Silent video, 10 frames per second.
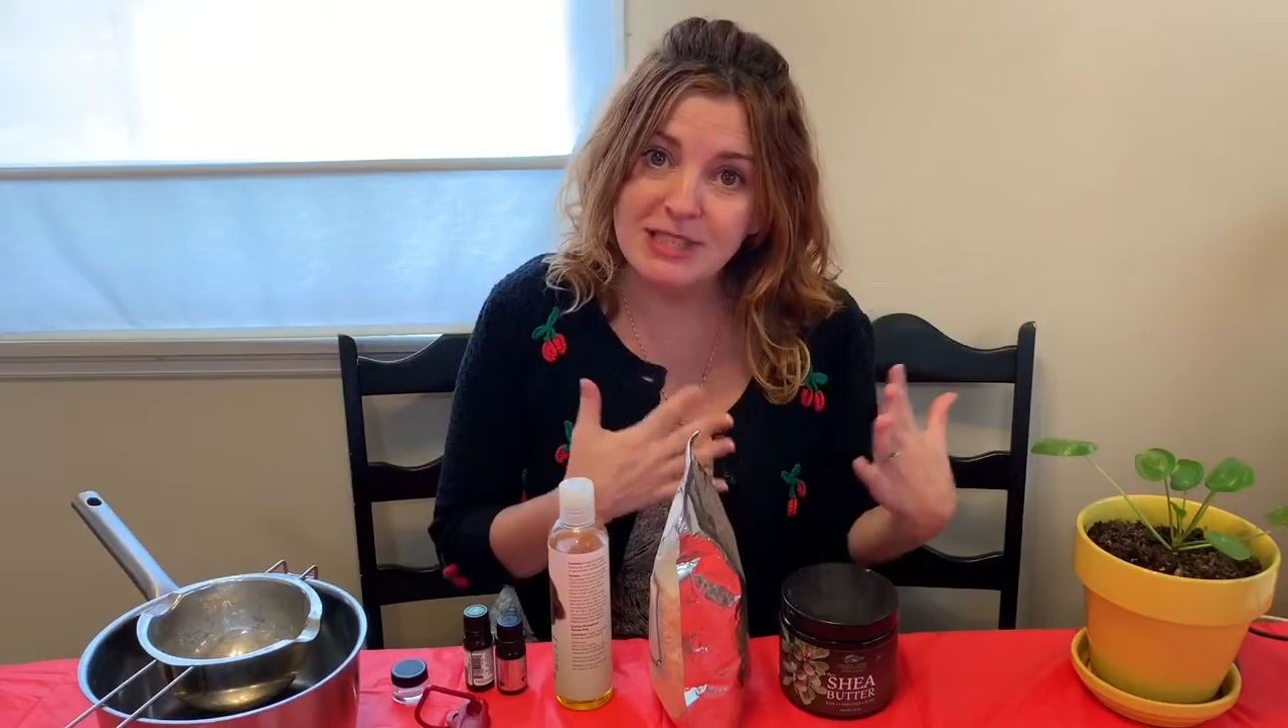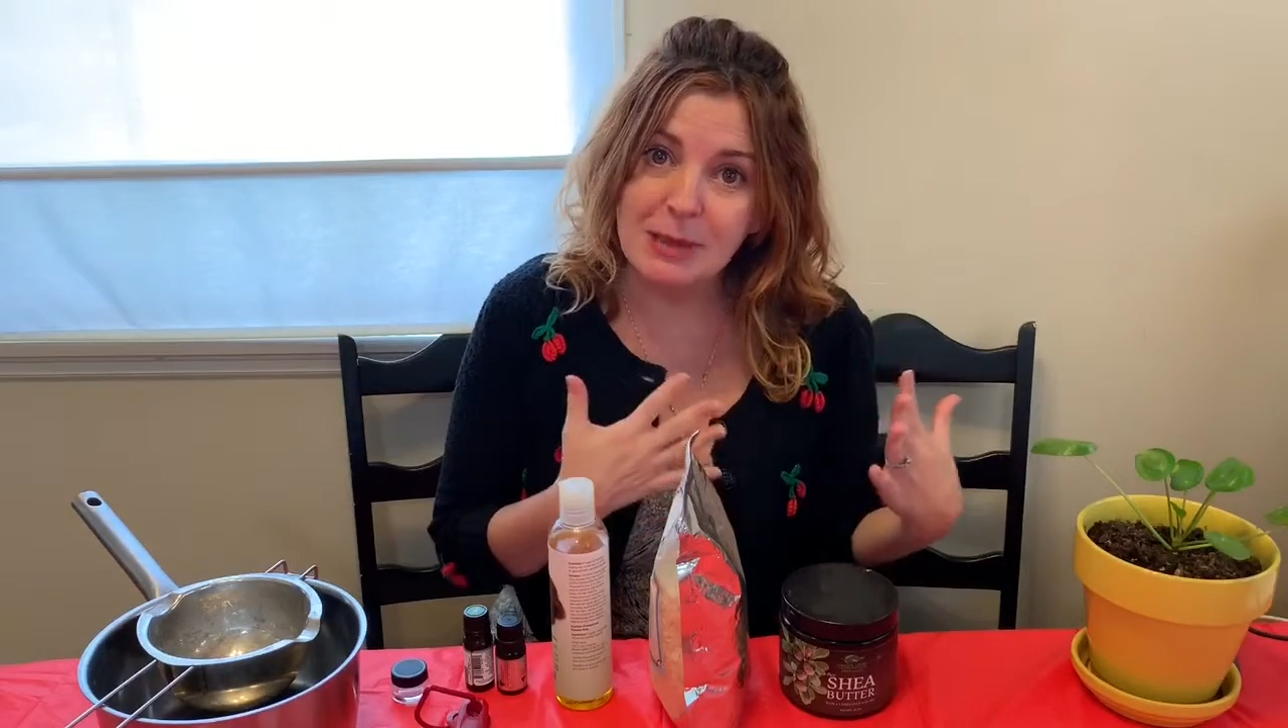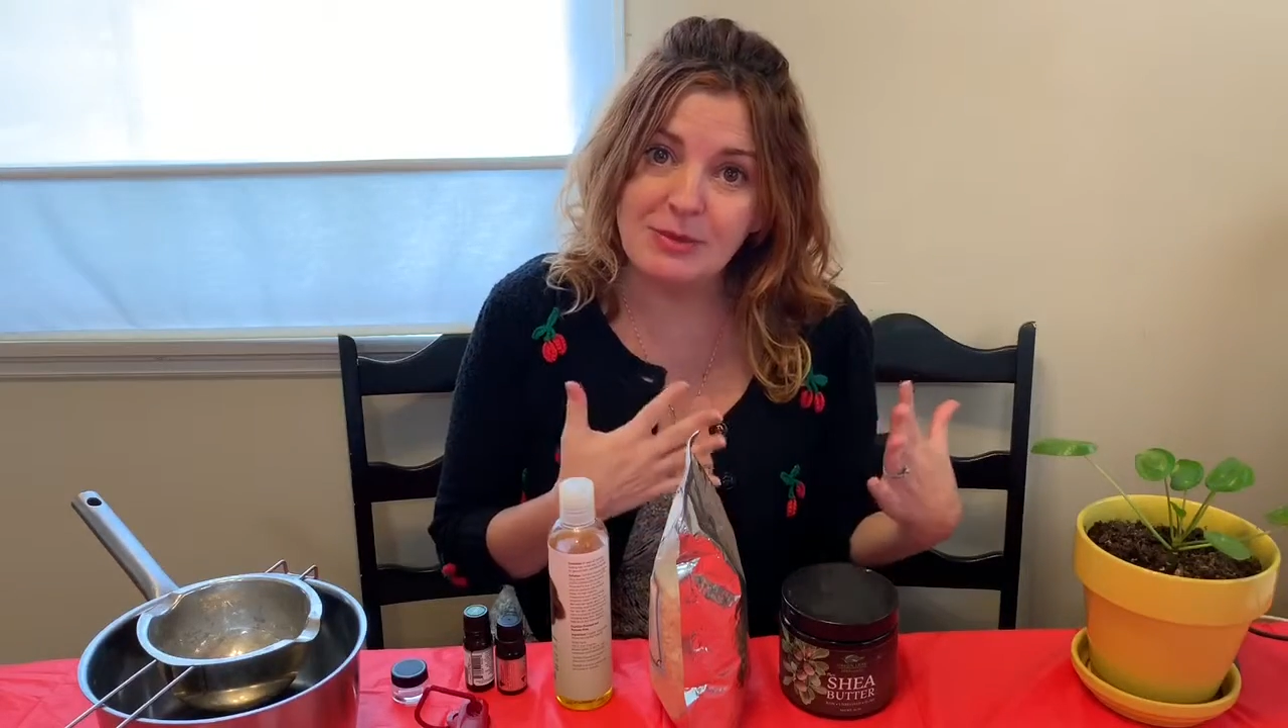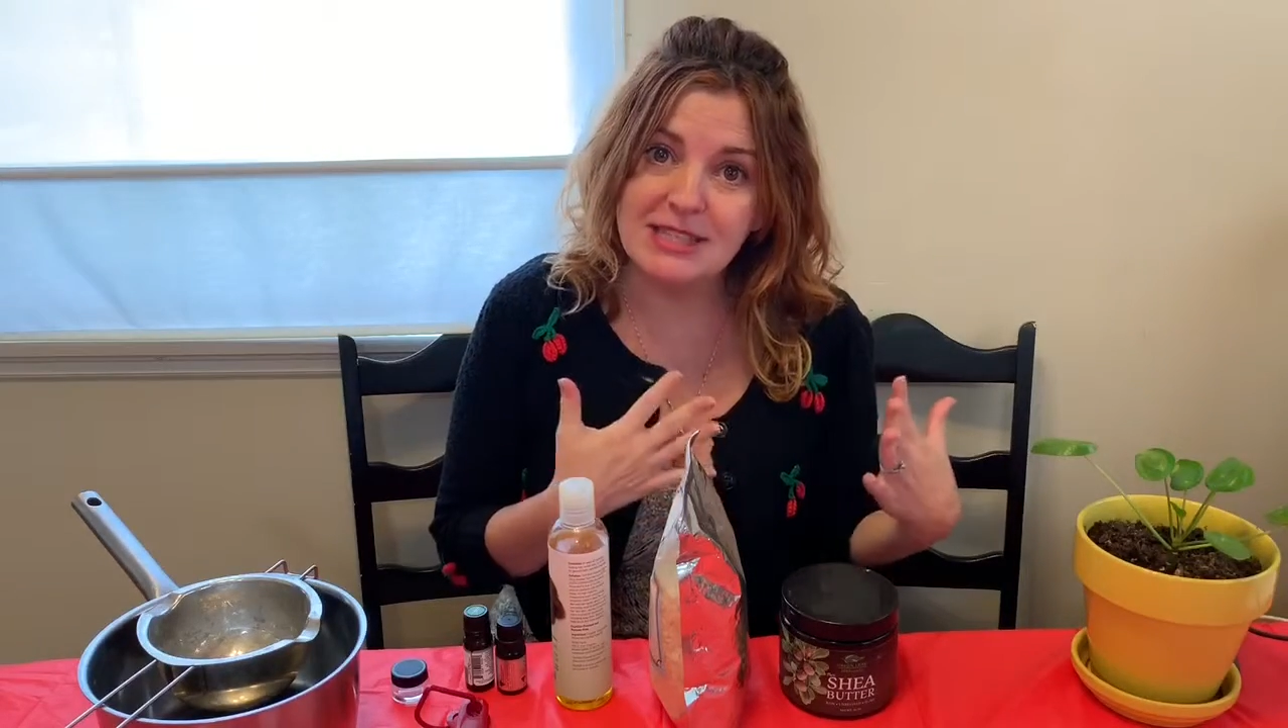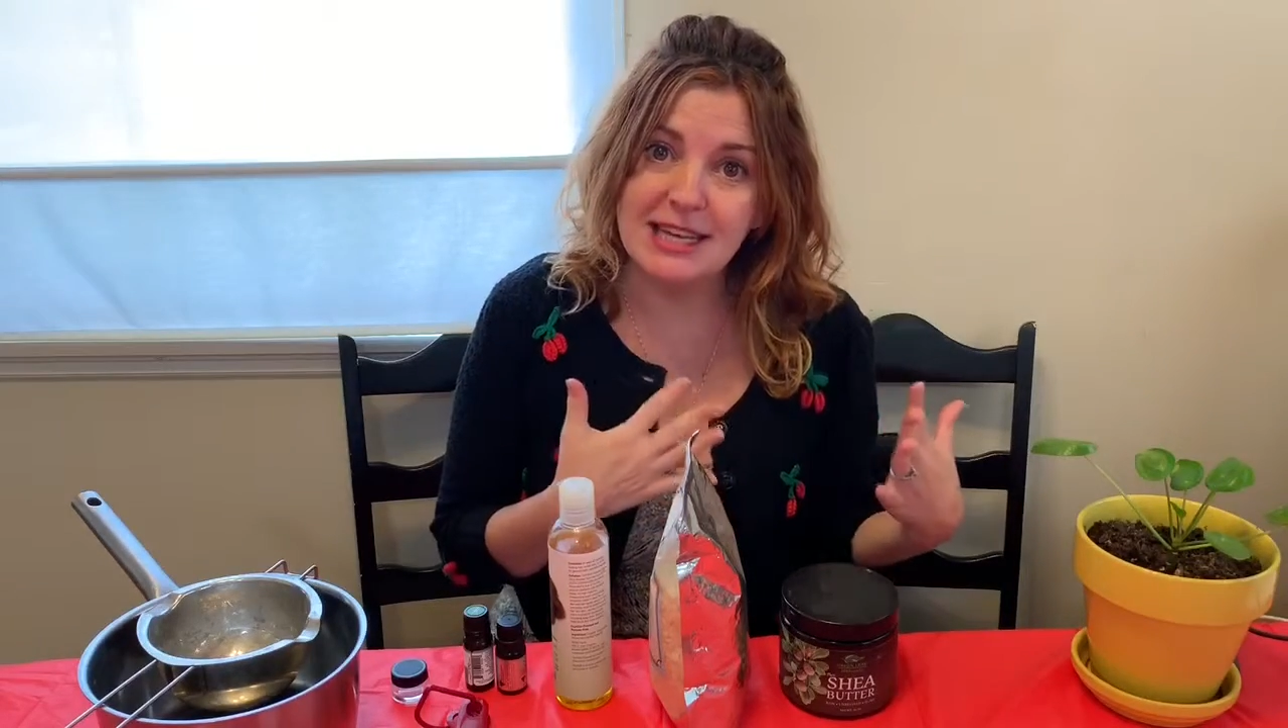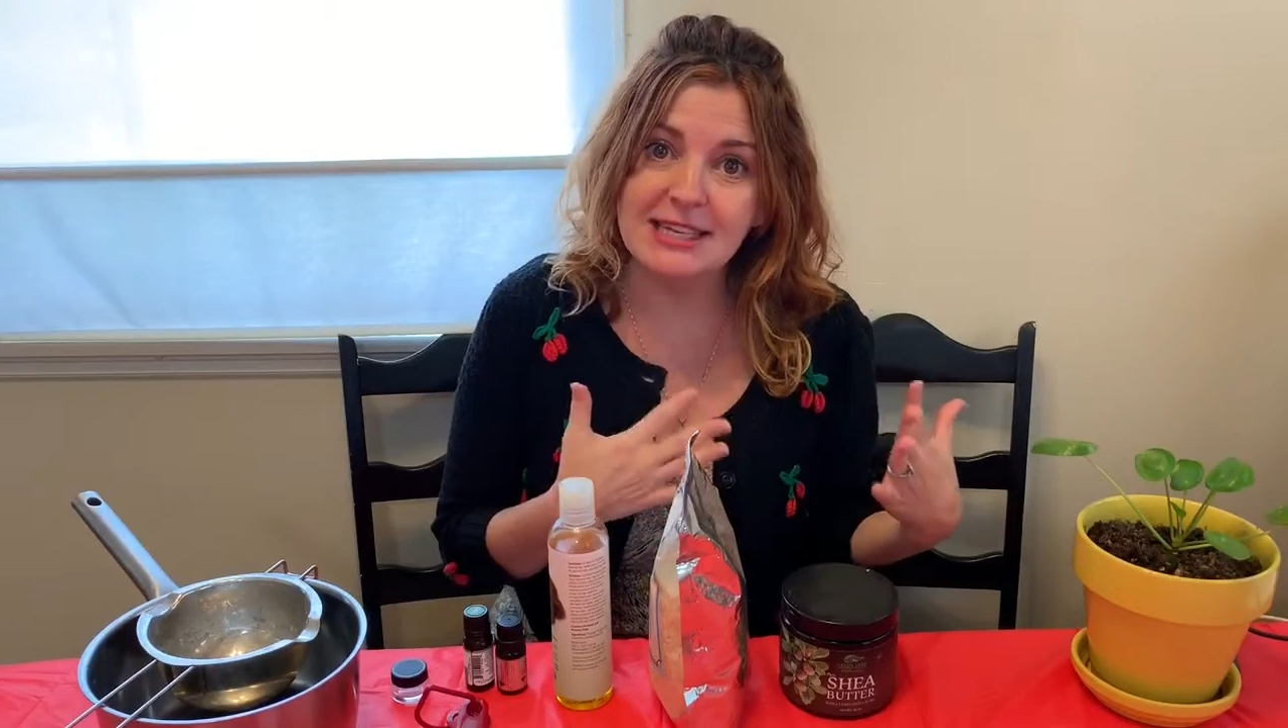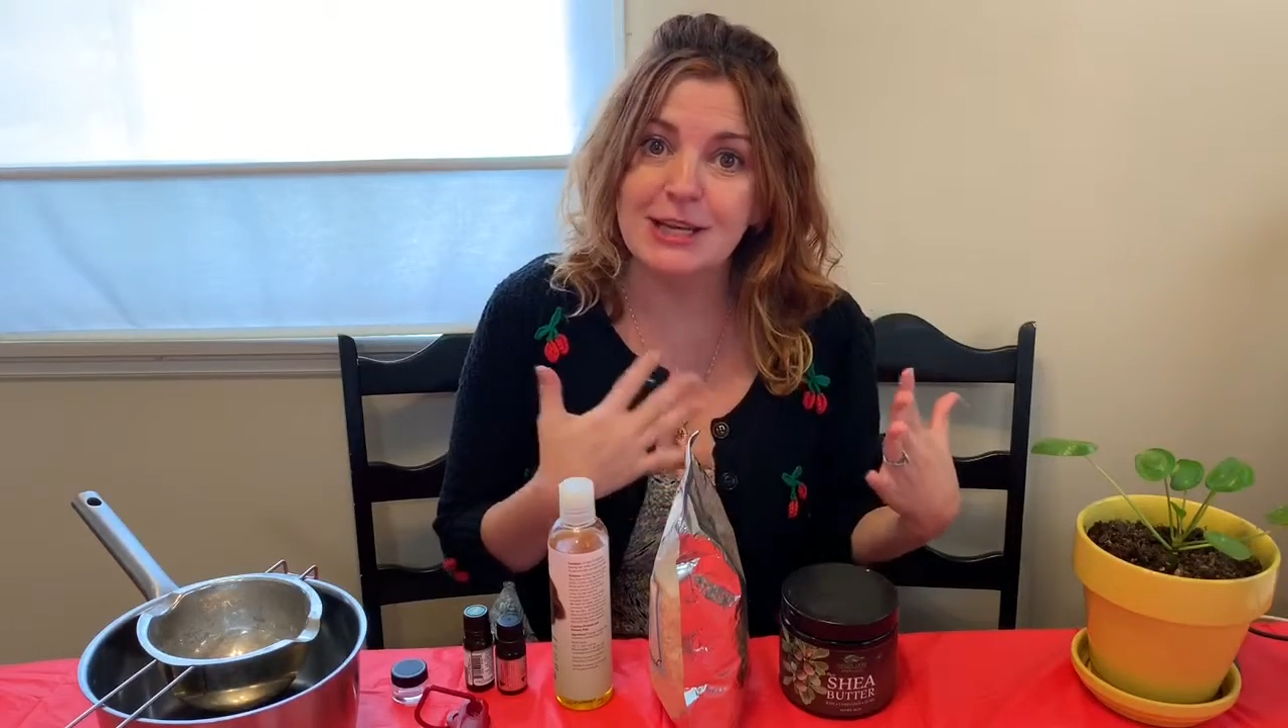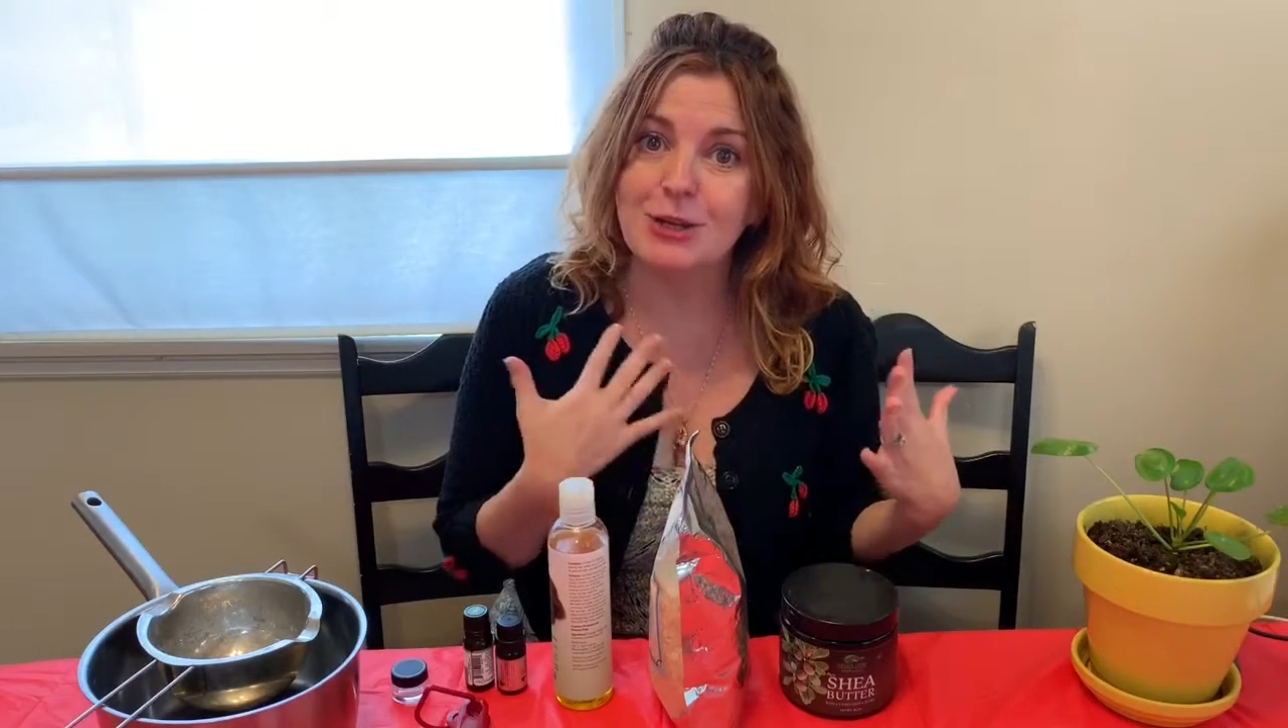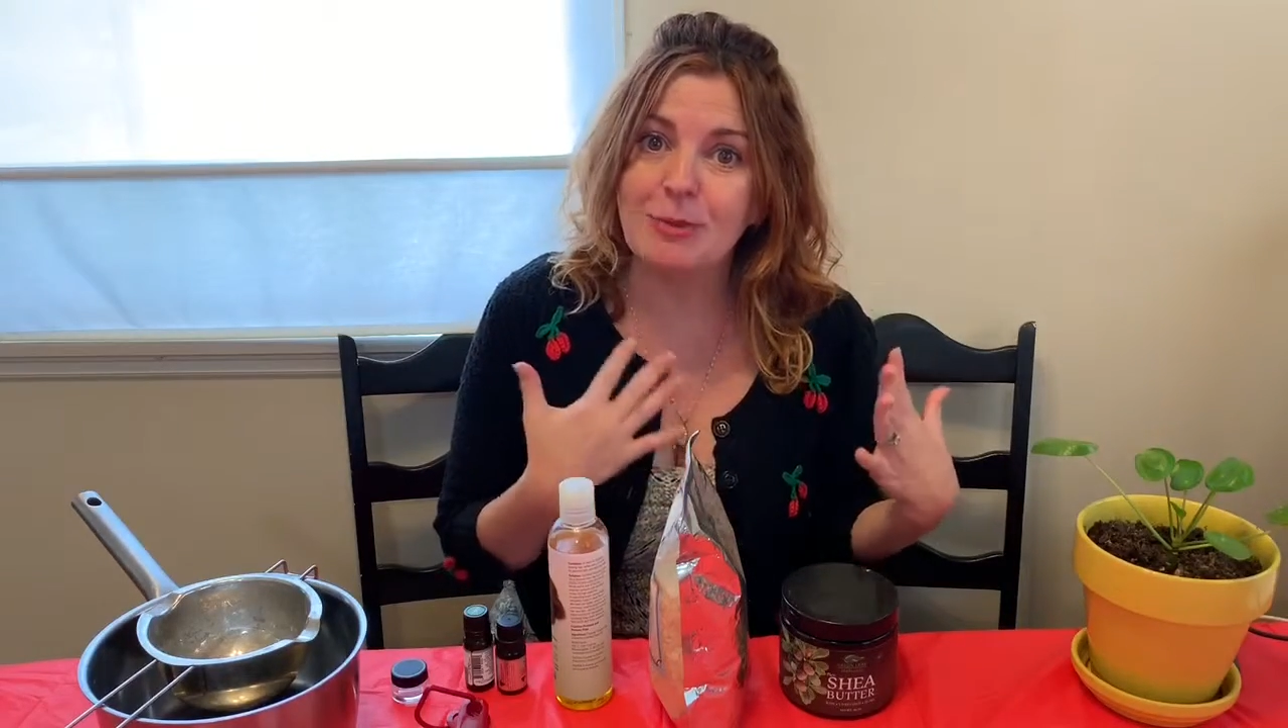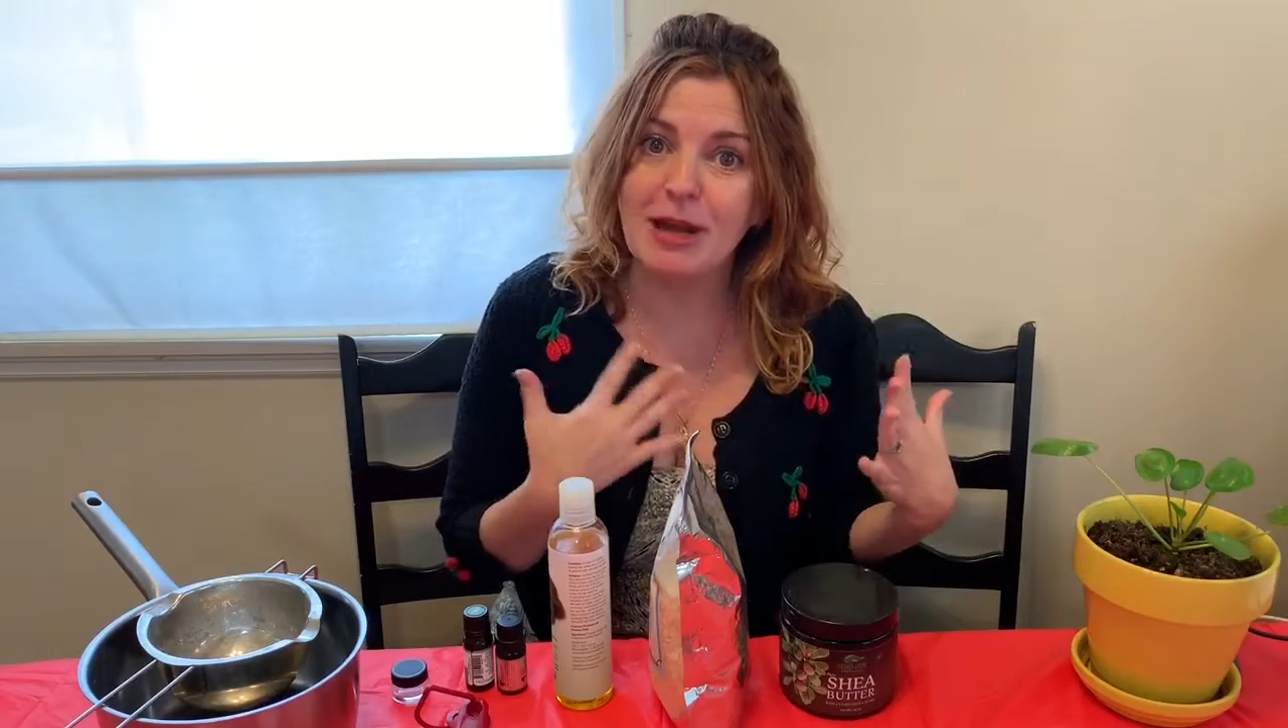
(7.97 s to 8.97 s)
keep the scent
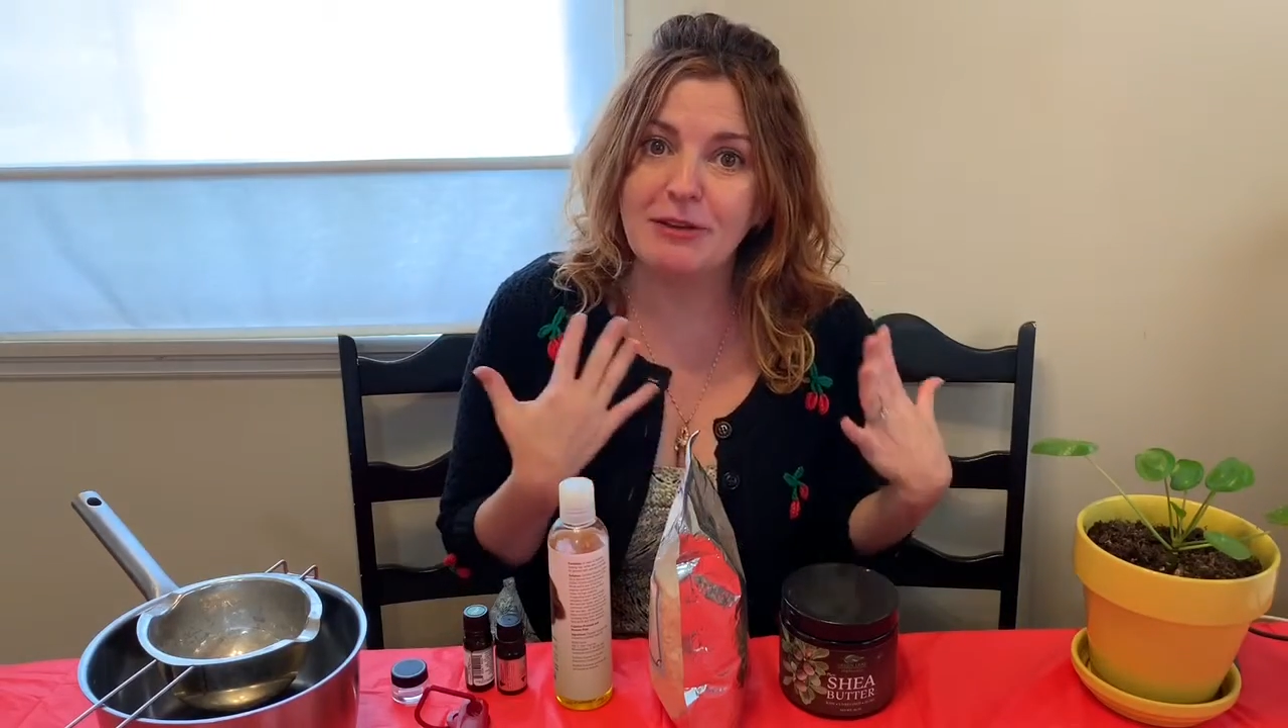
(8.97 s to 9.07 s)
on your body